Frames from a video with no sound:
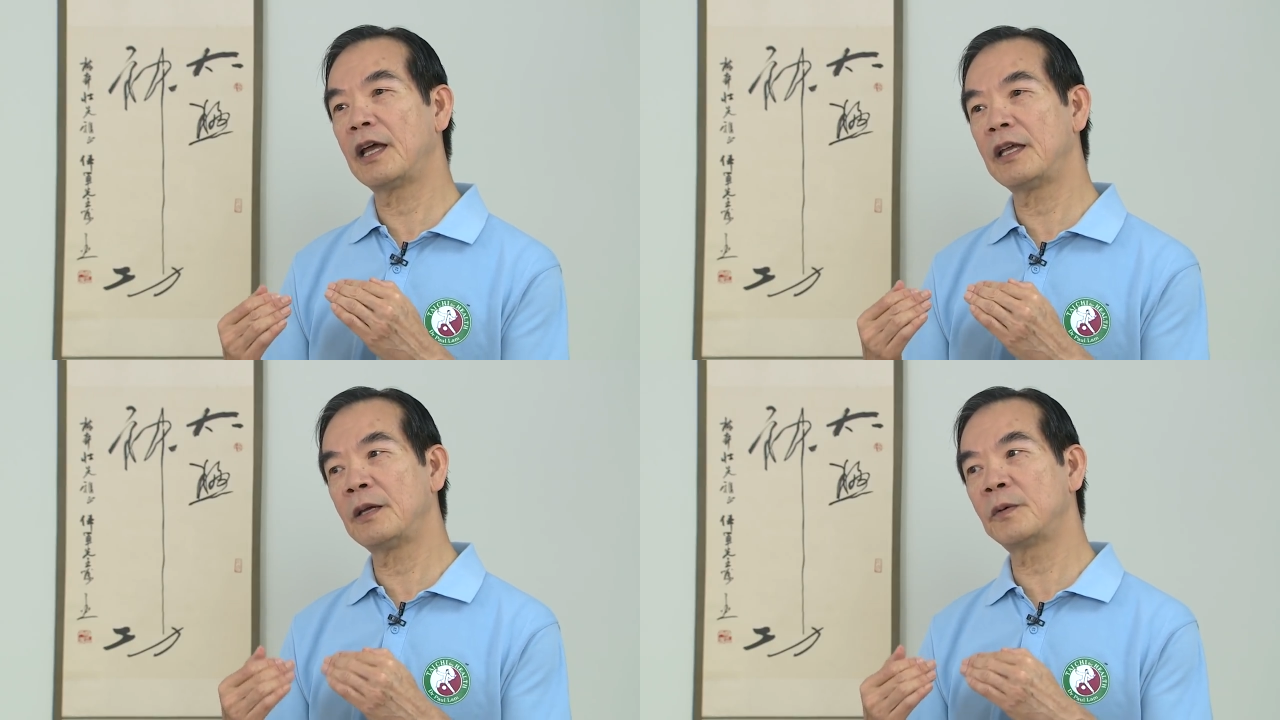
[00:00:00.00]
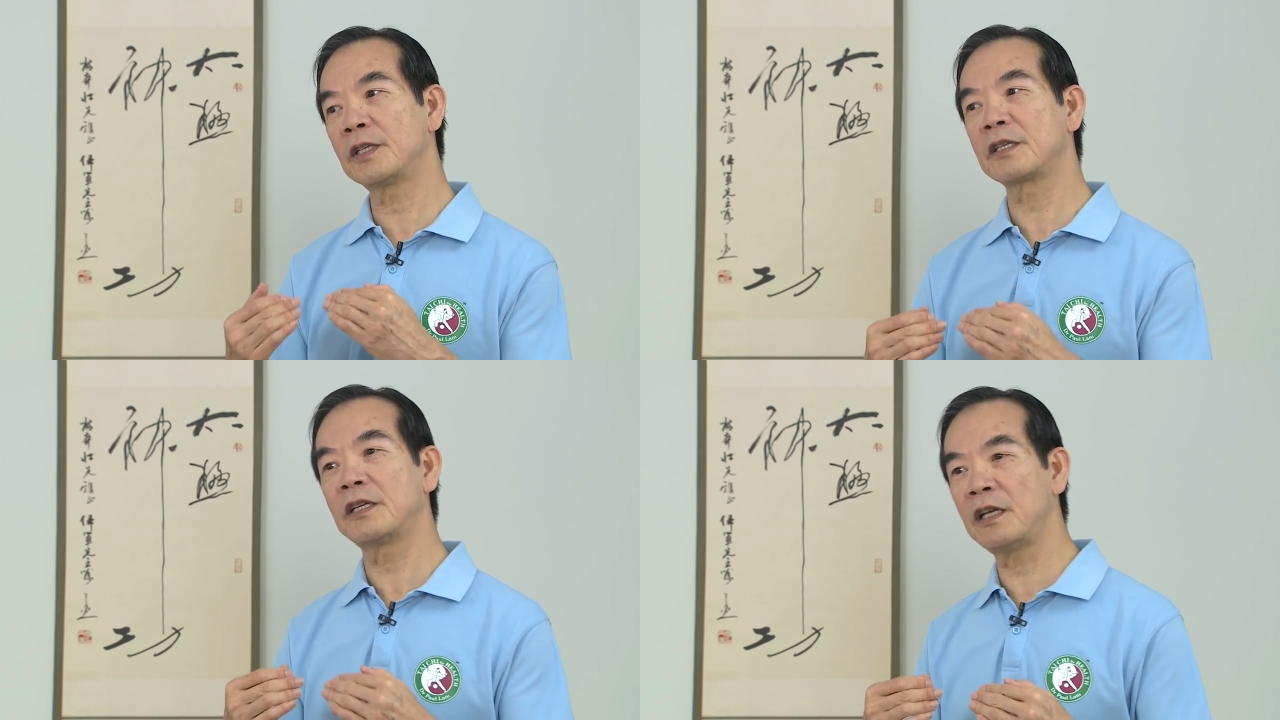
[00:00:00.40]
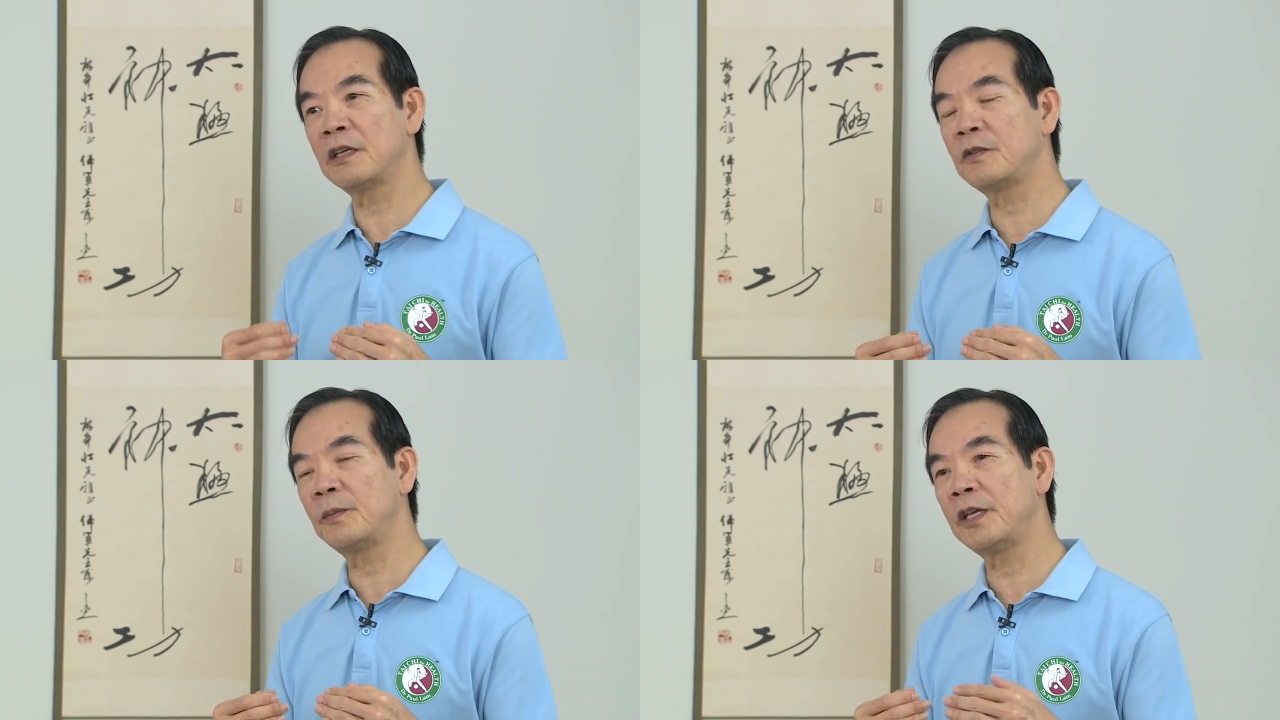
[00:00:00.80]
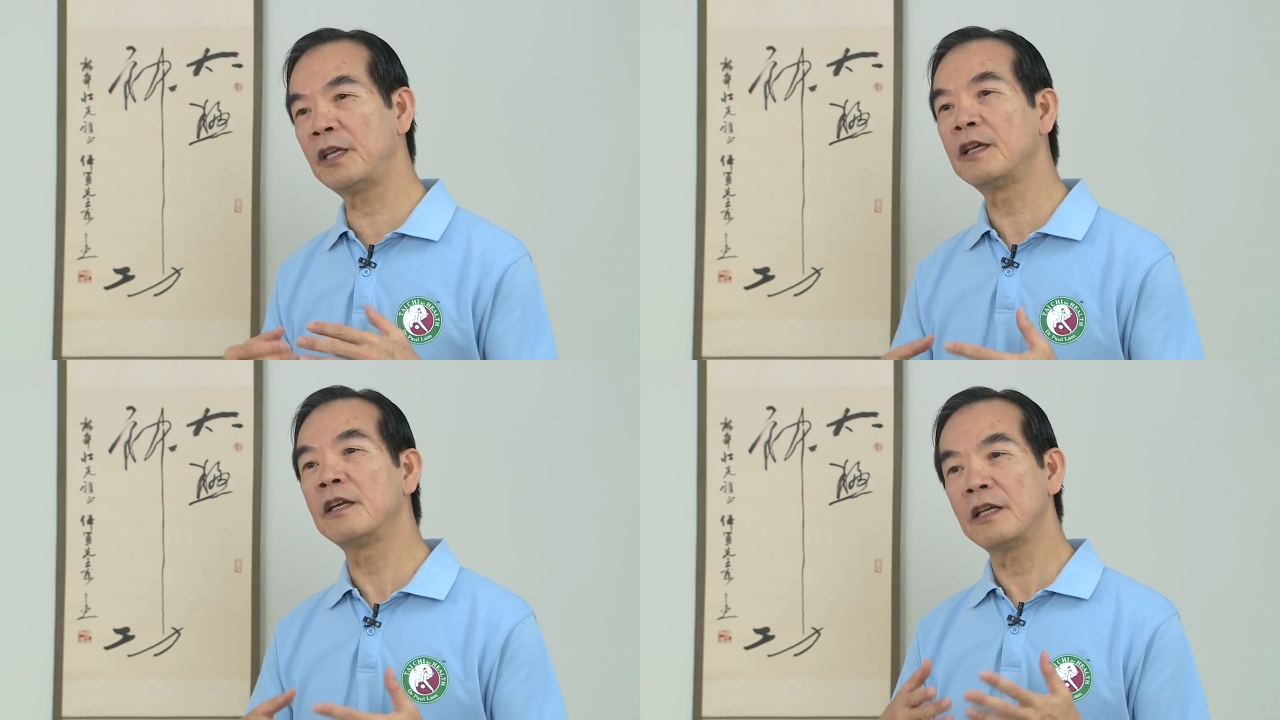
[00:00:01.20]
it was clear to
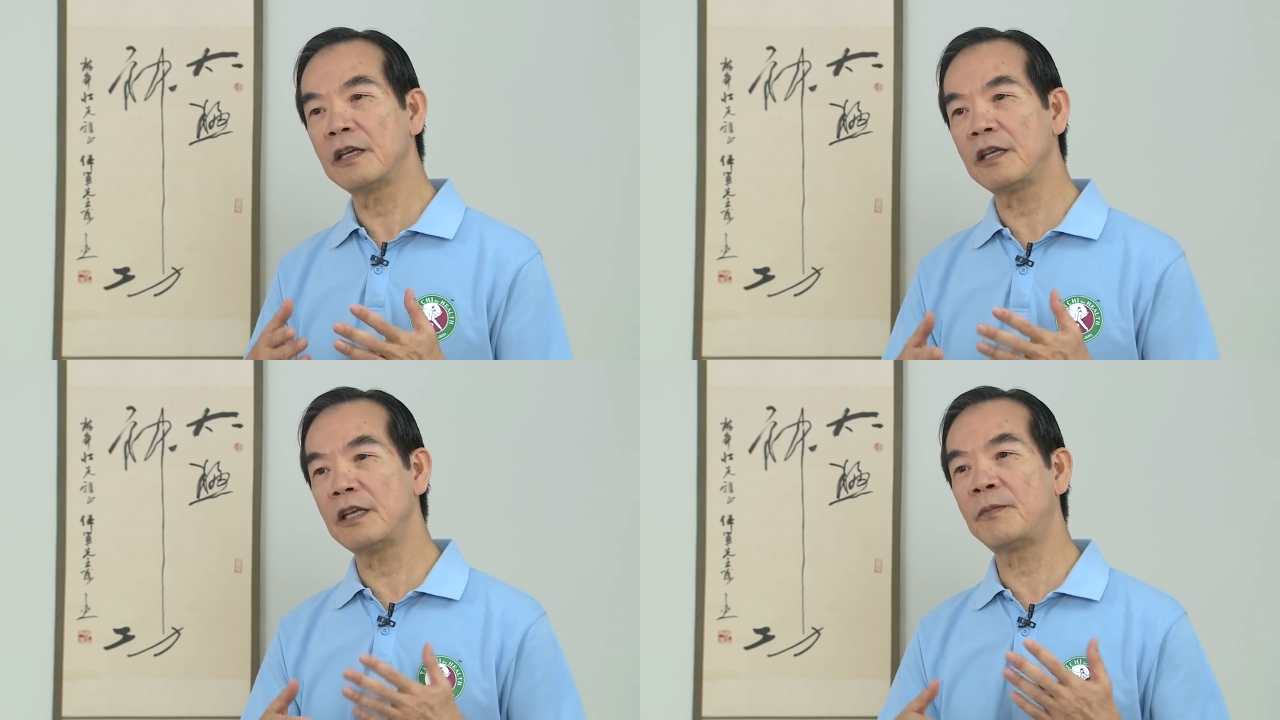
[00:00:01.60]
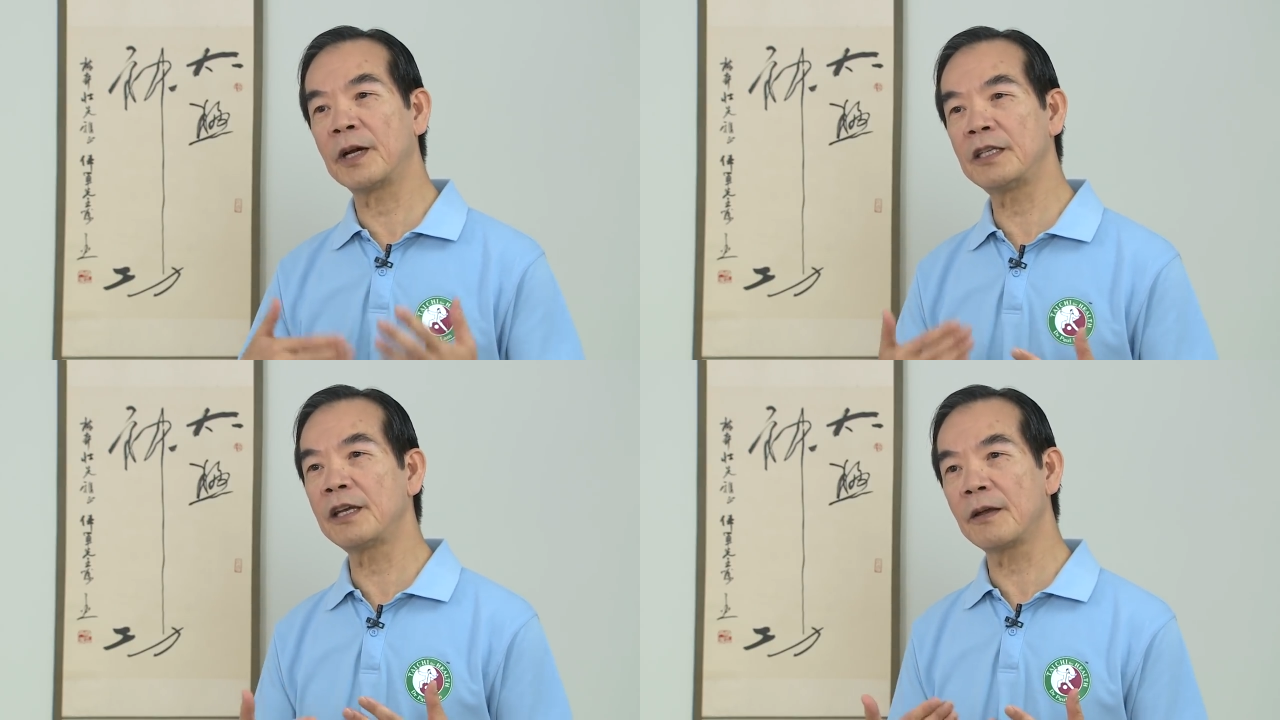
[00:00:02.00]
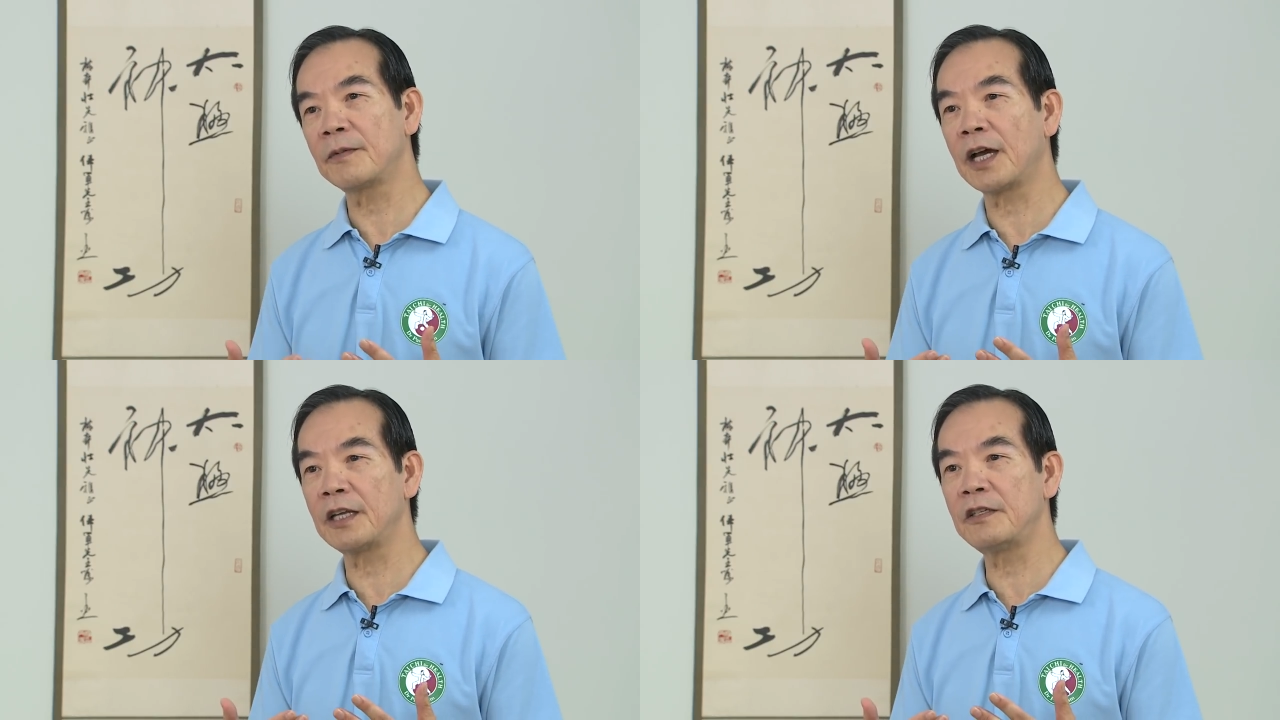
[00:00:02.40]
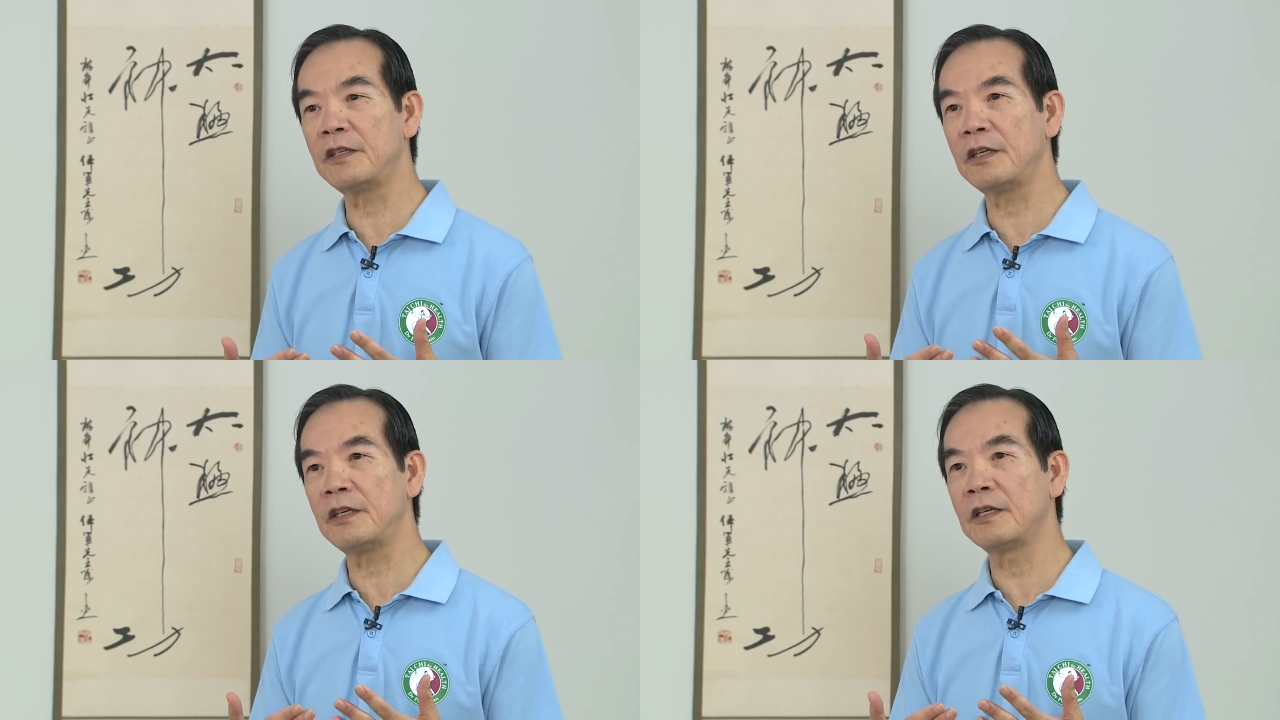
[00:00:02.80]
me, if I didn't have Tai
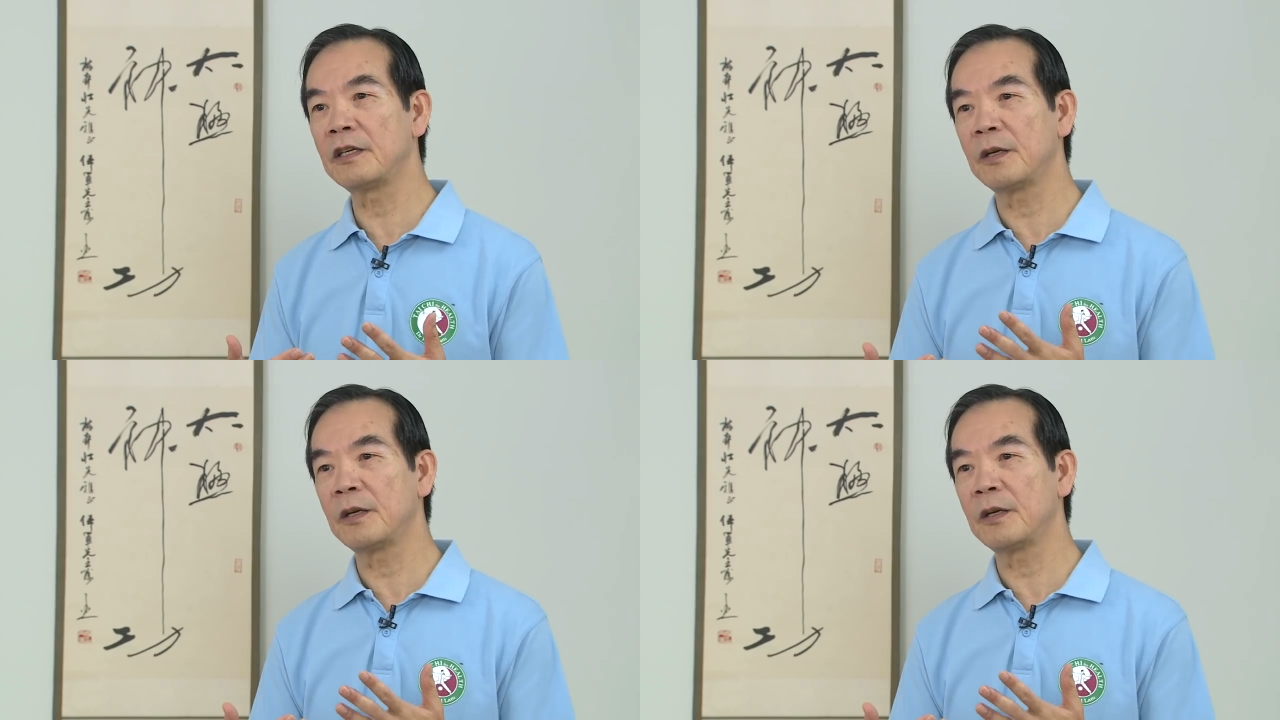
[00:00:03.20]
Chi,